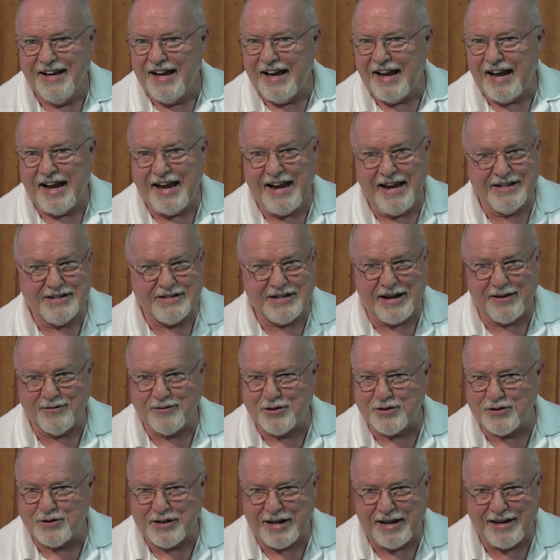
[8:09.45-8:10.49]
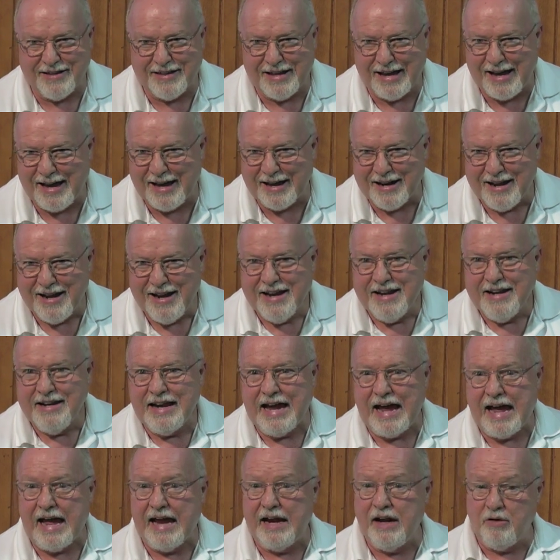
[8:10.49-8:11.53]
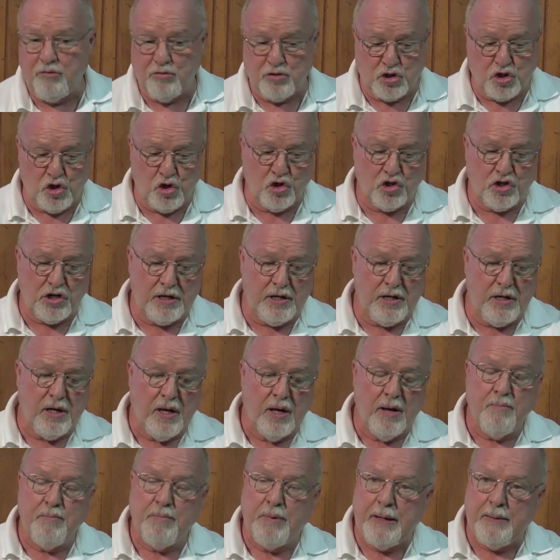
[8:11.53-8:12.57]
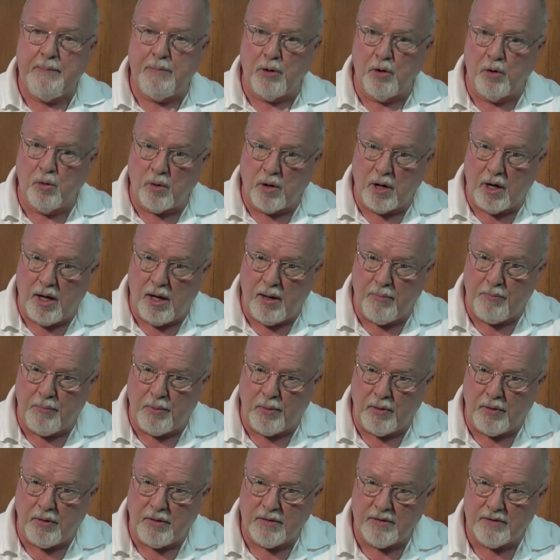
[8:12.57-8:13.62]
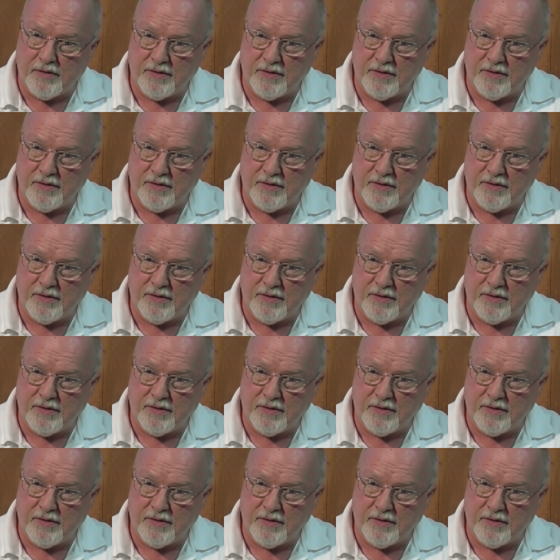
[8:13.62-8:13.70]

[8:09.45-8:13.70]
I hate to have to say that. And it was usually people who were humble,